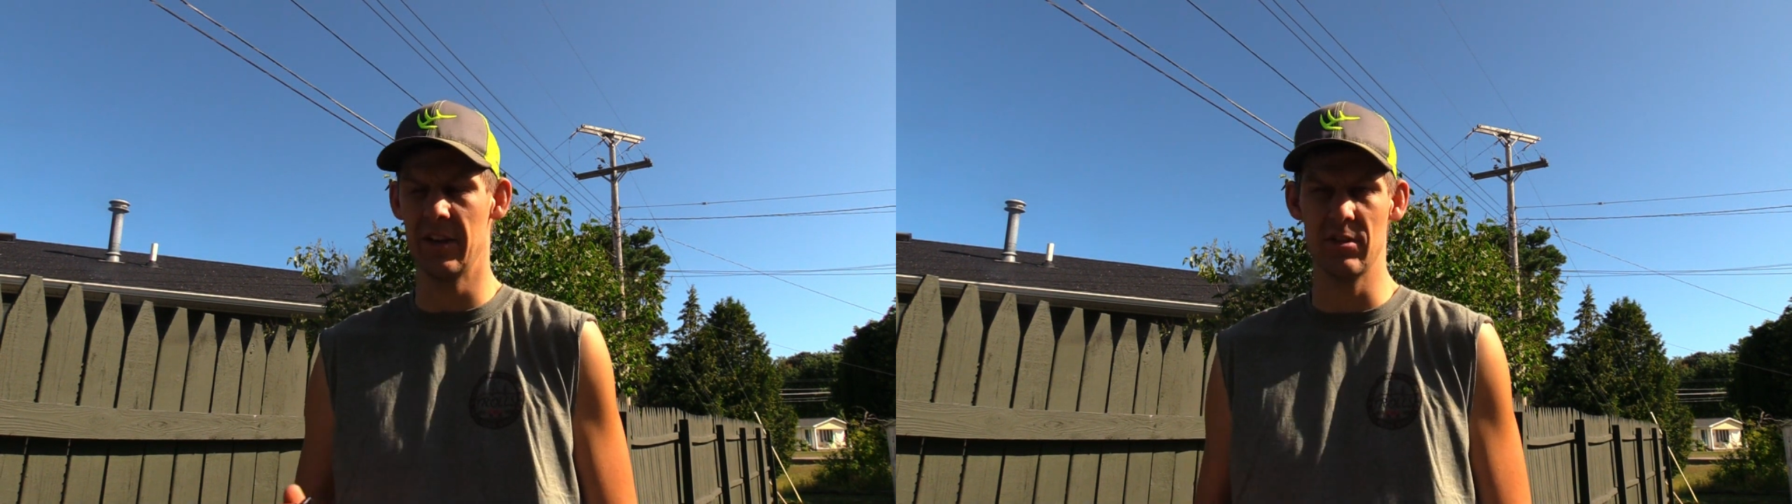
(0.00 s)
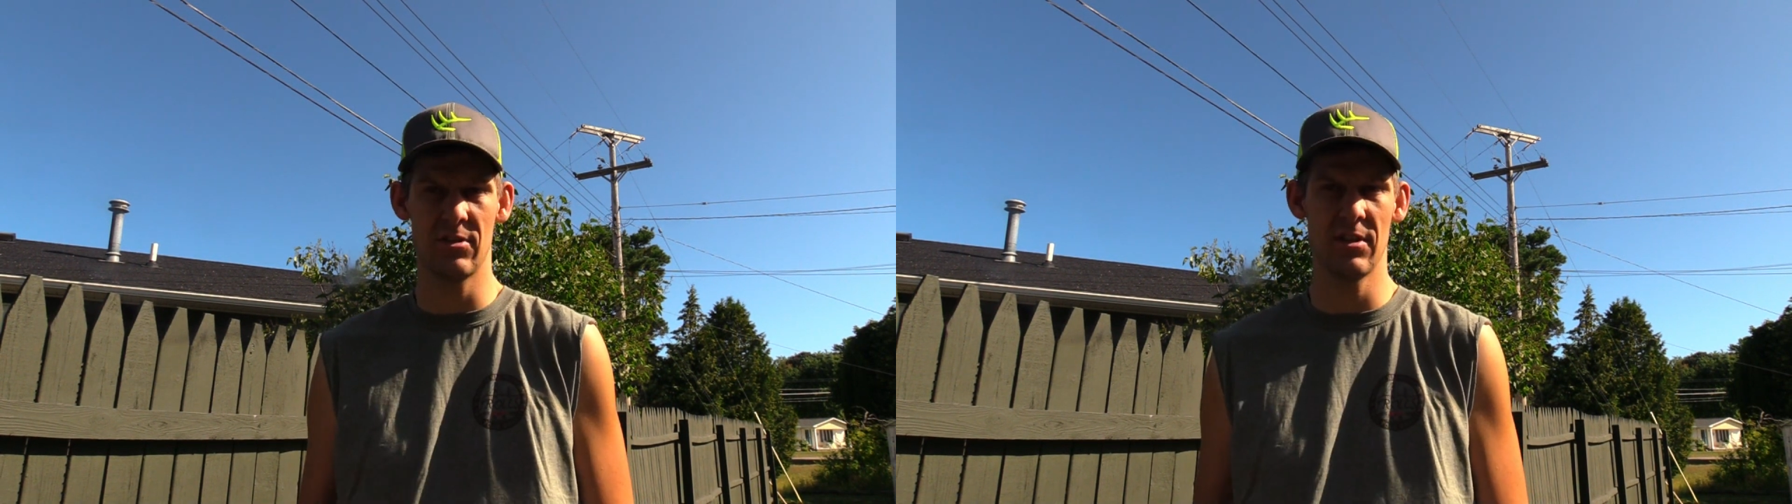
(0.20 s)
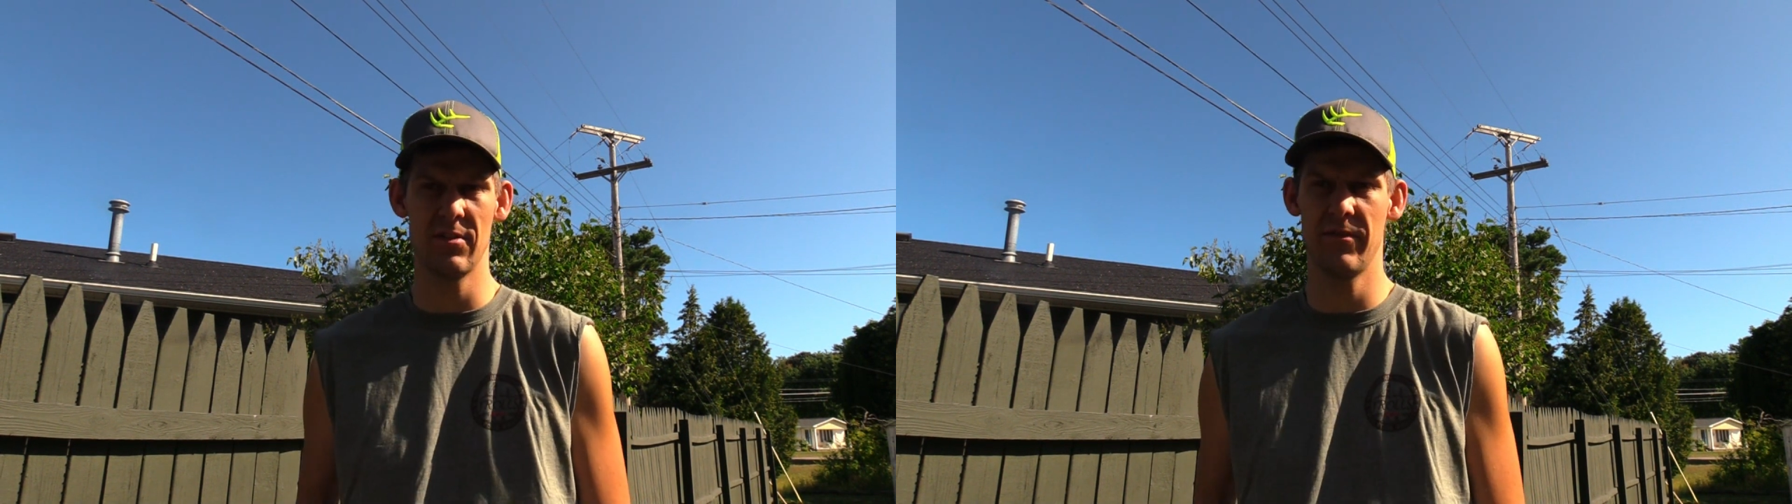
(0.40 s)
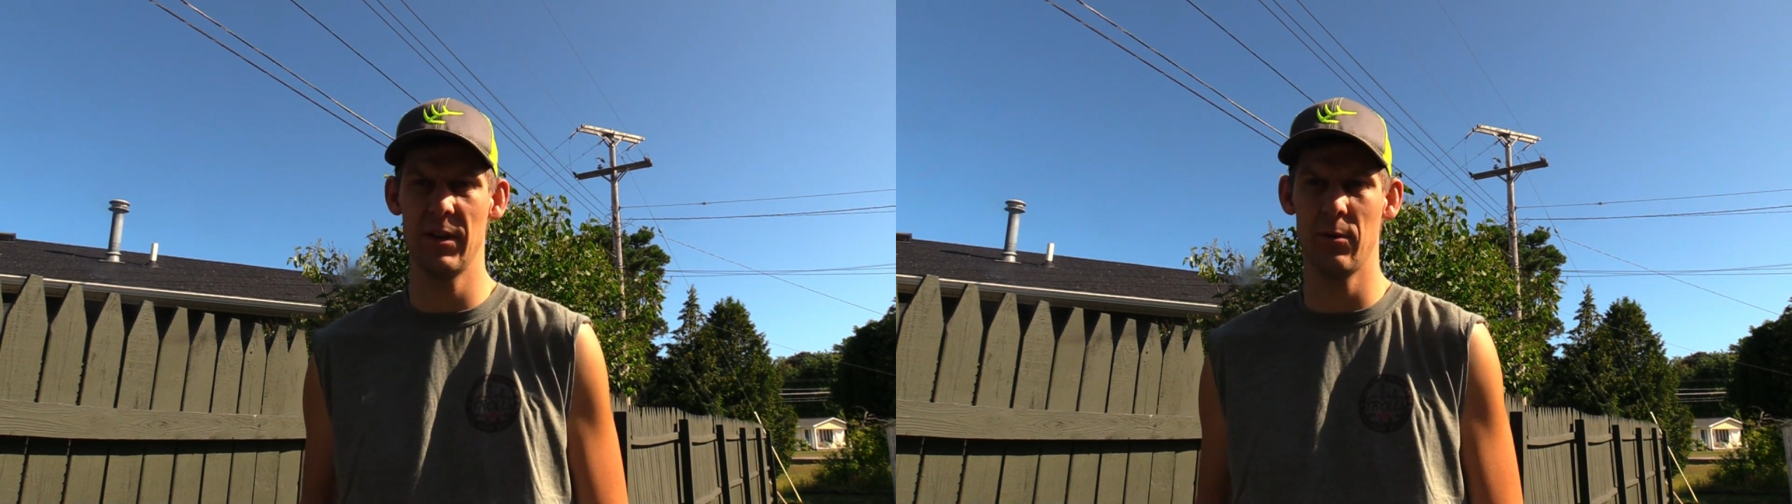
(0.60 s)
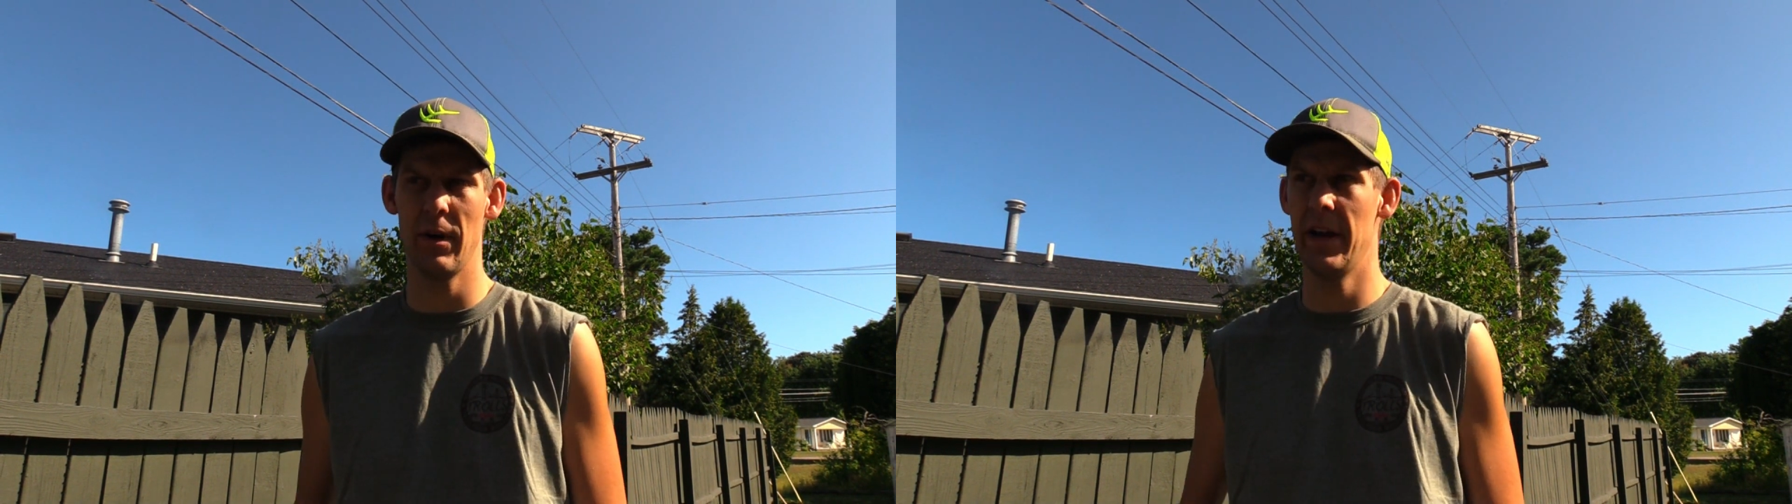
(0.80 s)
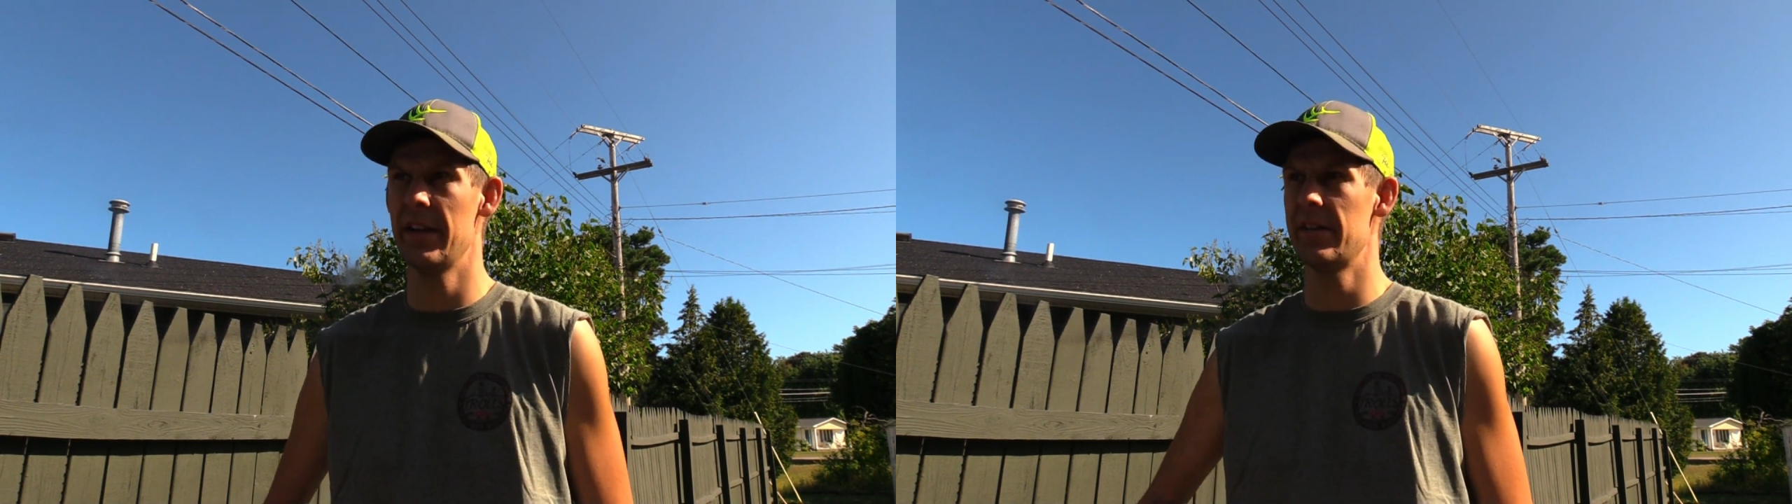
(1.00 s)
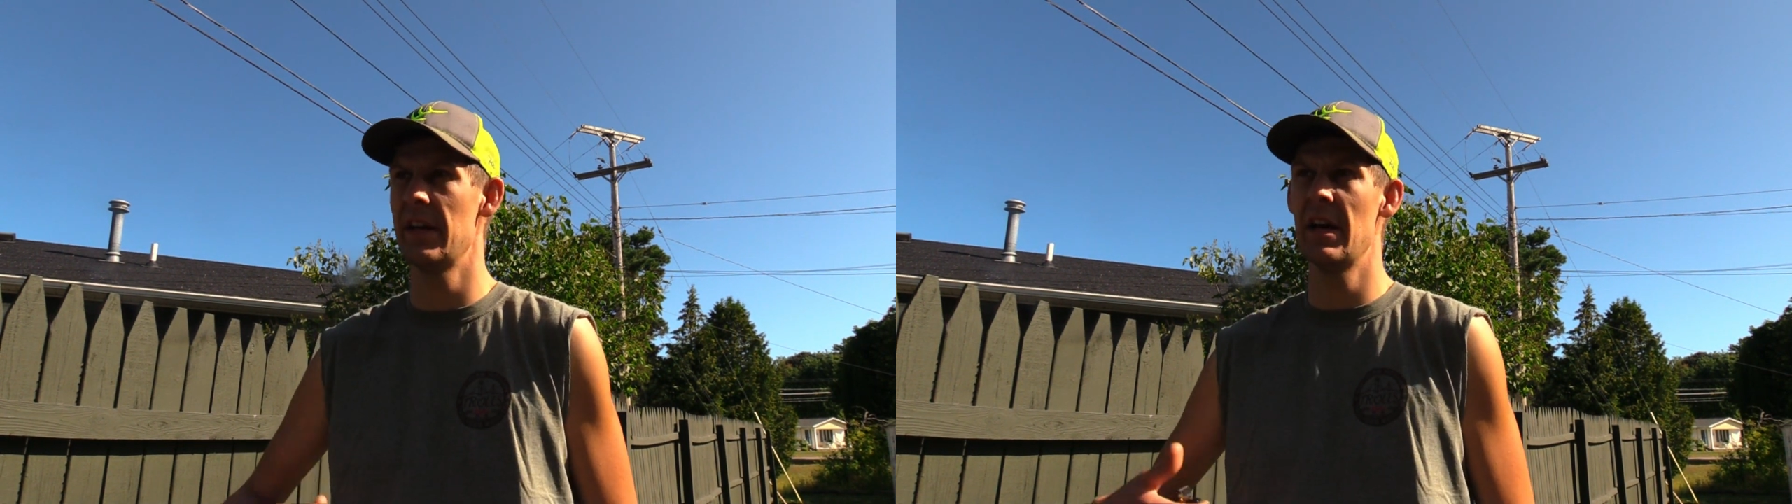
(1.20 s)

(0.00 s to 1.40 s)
just doesn't feel right.